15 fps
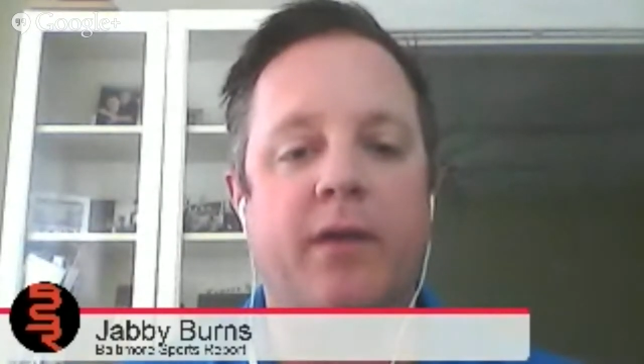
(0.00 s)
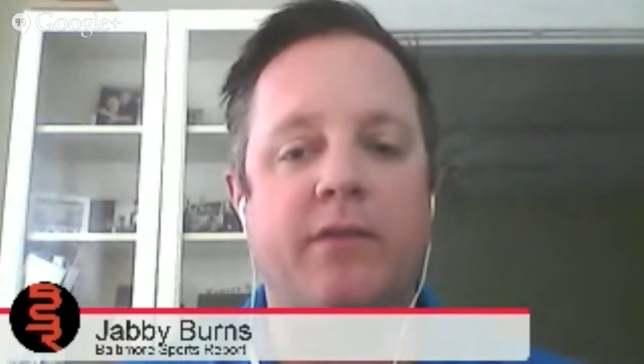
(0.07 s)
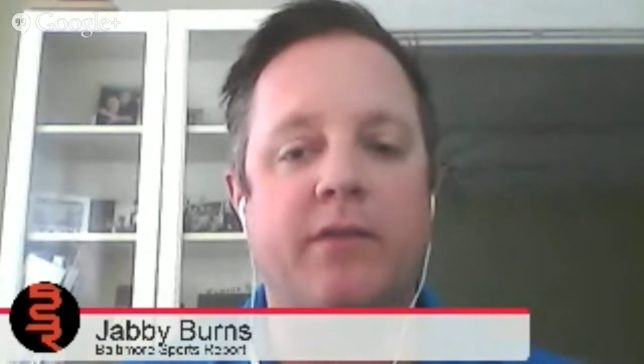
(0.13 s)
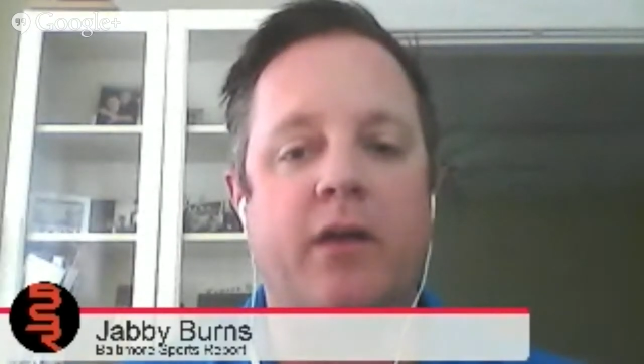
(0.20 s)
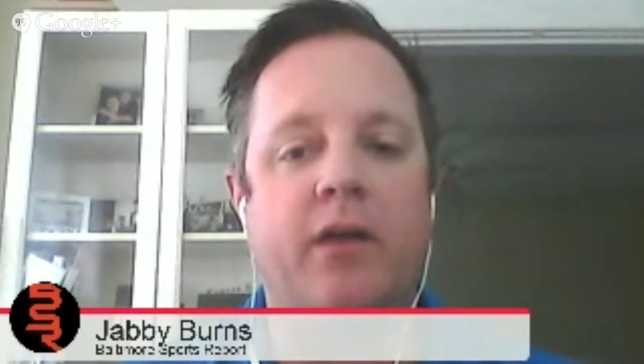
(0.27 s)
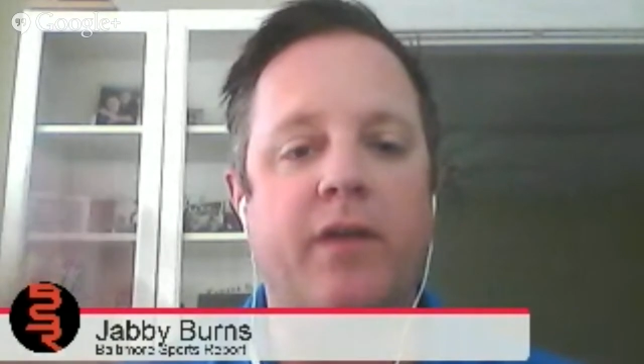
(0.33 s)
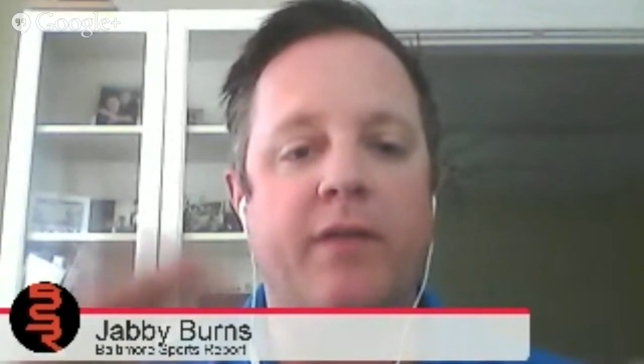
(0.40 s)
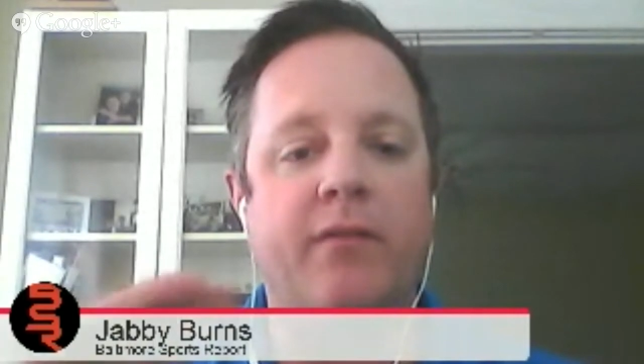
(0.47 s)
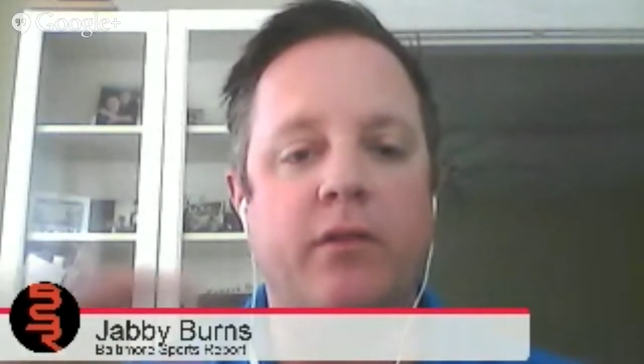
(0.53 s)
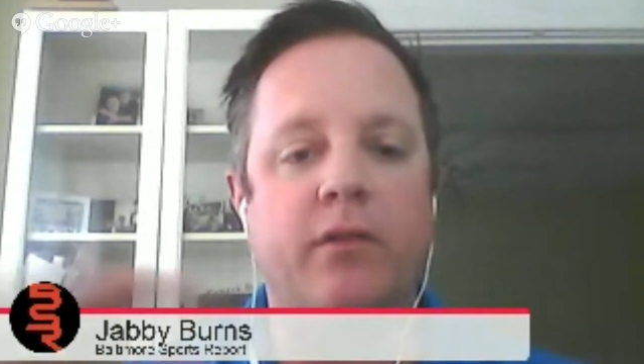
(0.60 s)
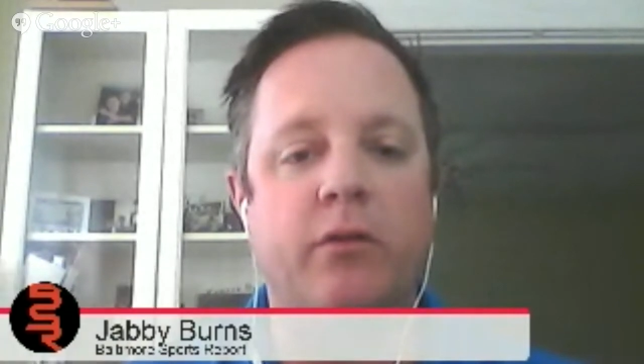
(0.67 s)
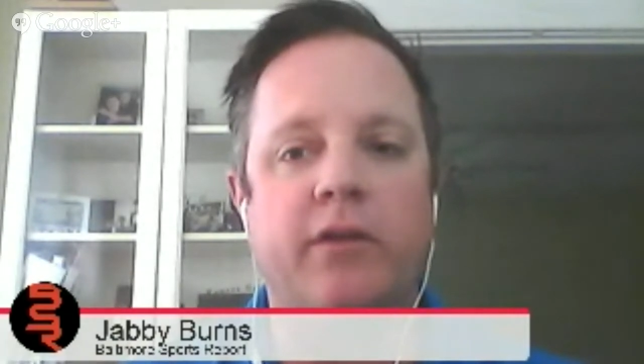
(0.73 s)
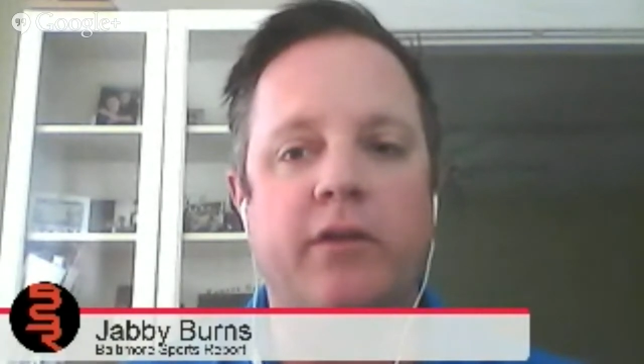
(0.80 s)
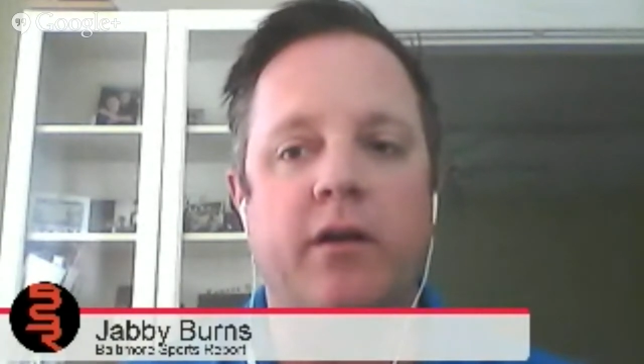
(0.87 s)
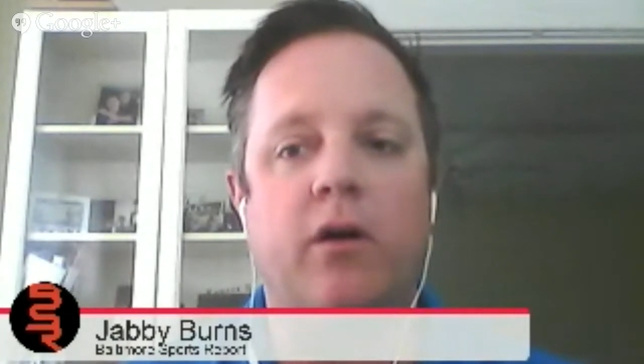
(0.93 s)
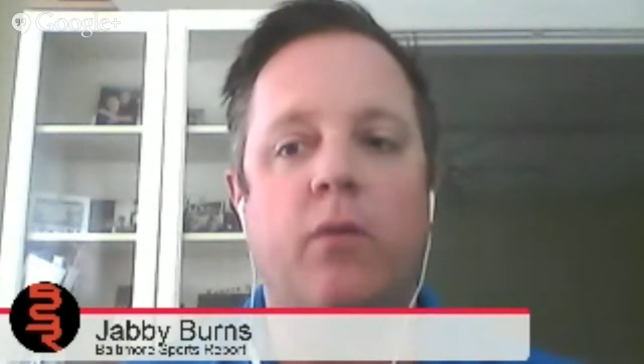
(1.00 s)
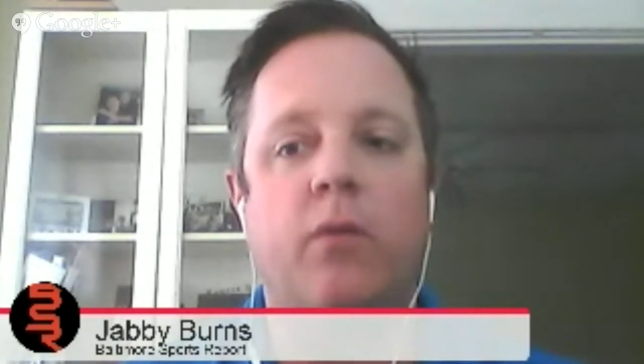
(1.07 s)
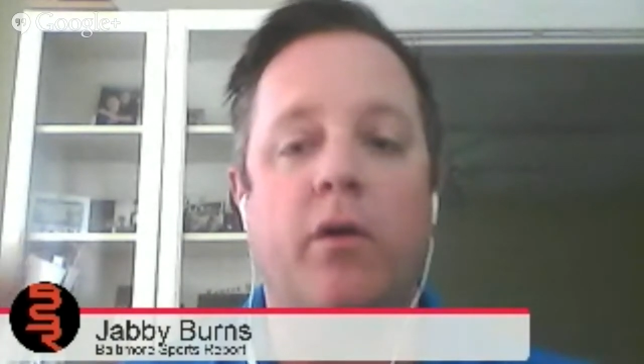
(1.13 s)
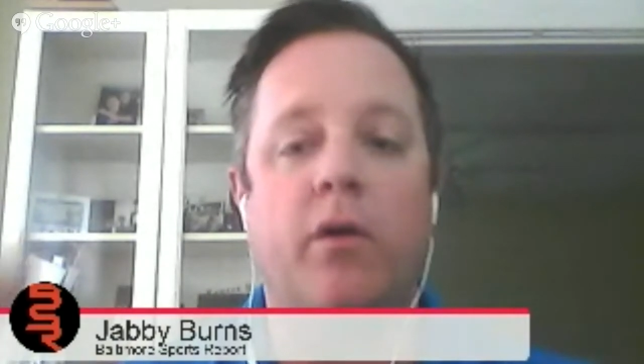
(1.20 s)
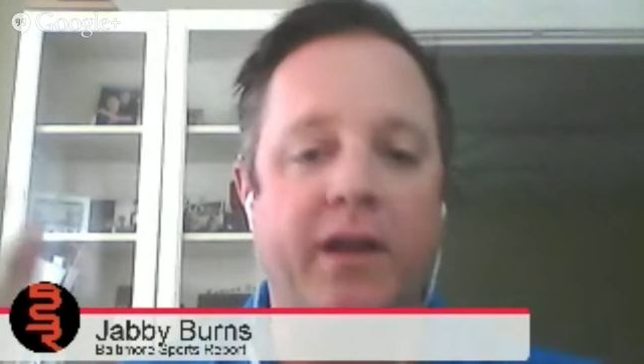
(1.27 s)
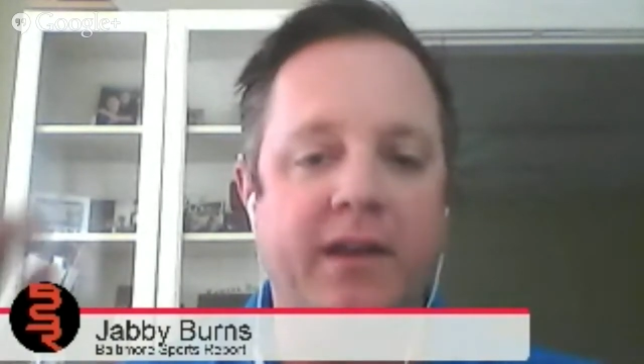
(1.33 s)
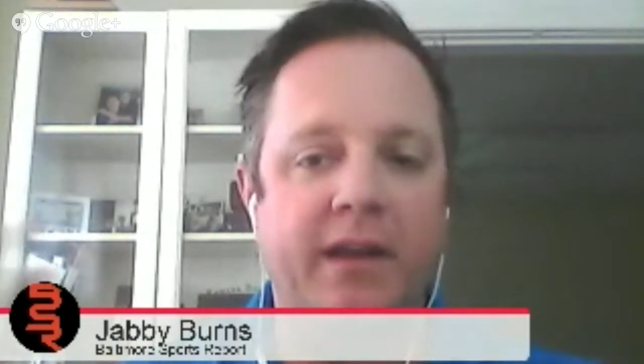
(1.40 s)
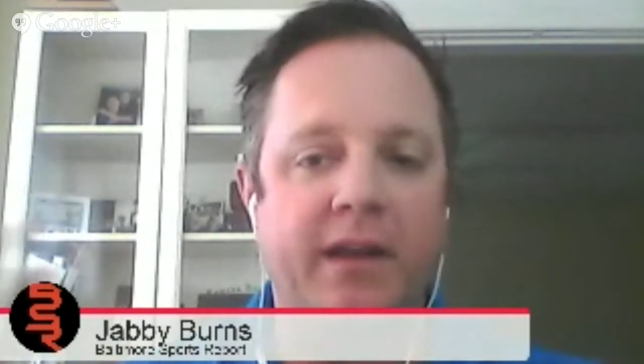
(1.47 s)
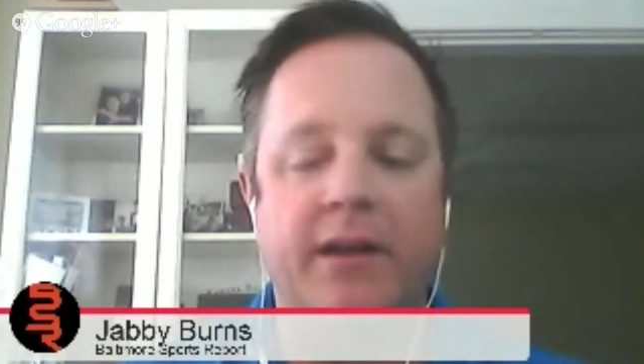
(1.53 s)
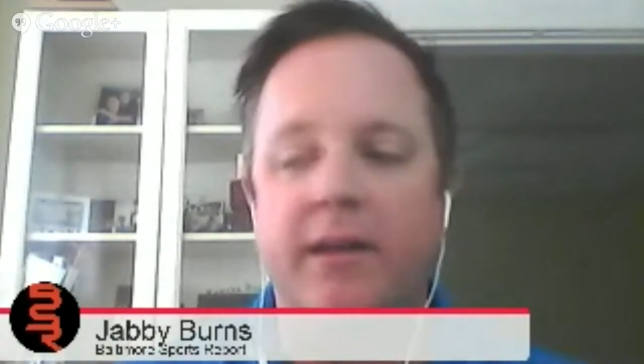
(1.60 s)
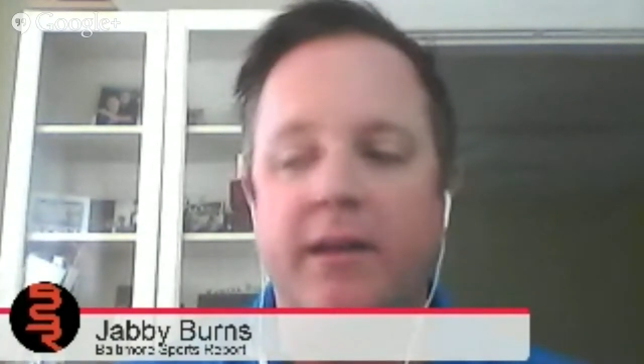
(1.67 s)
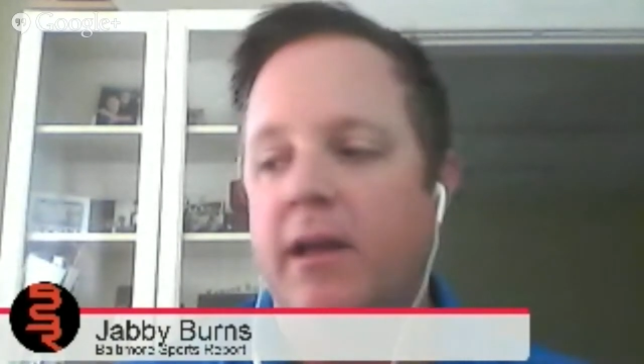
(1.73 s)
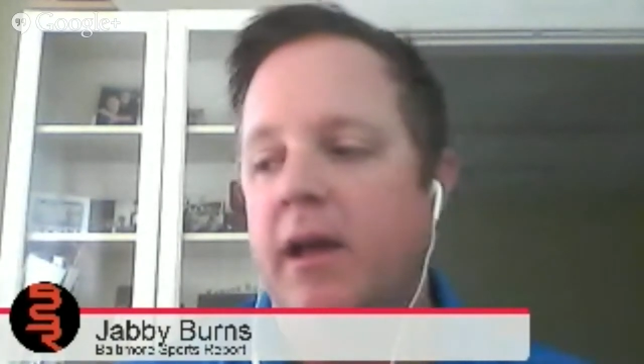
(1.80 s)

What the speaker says: Seattle never losing at home. Well, they did.